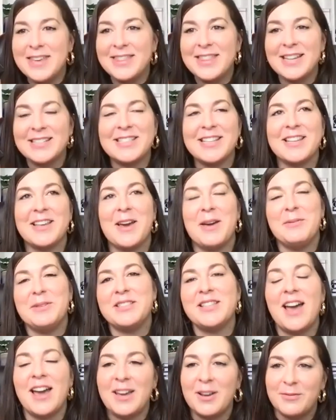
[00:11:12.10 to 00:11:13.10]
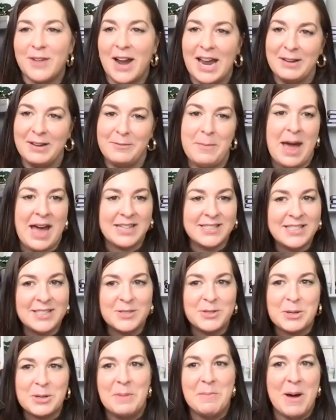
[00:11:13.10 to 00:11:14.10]
it was like a rite of
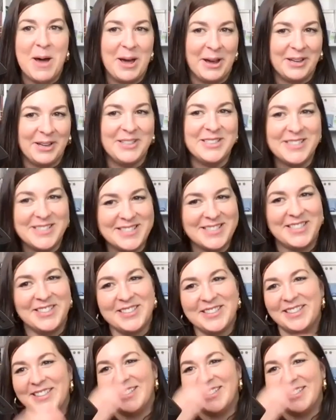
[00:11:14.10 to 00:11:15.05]
passage almost.